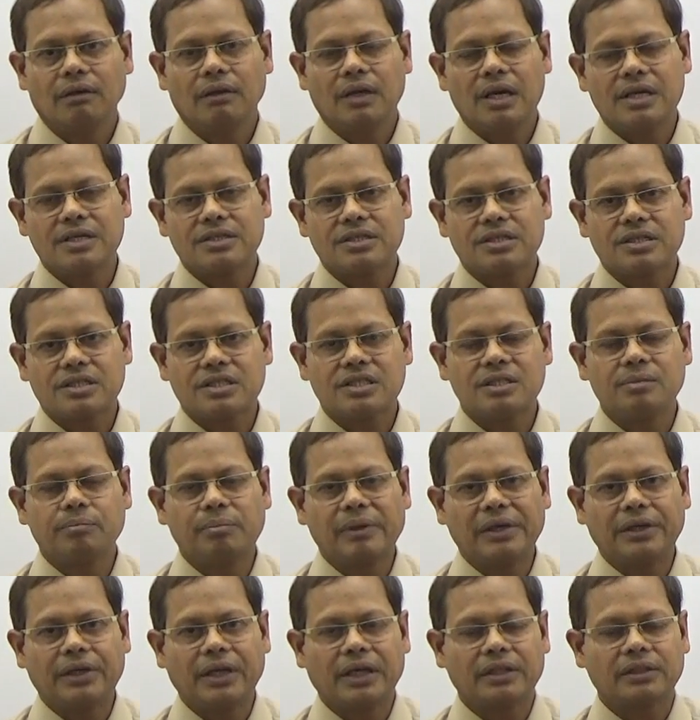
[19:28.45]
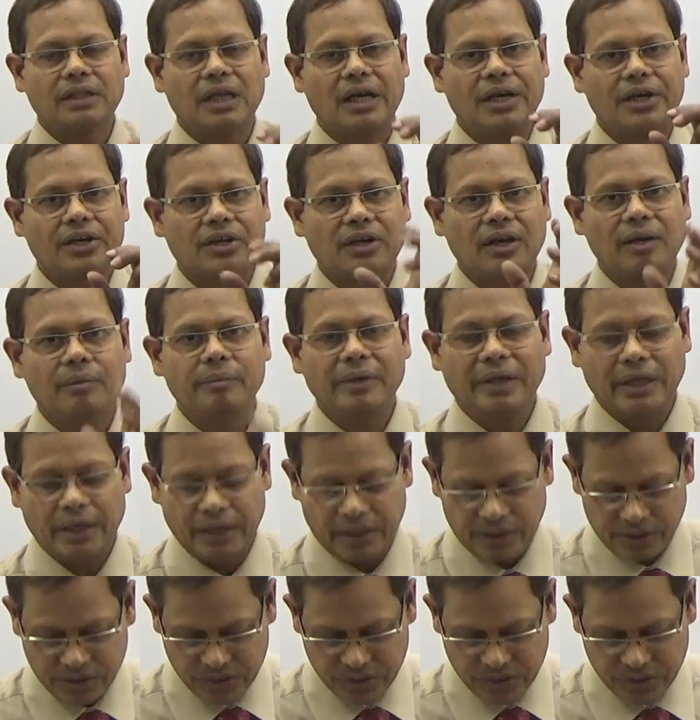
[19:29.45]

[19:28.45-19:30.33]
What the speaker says: I simply take the literal meaning.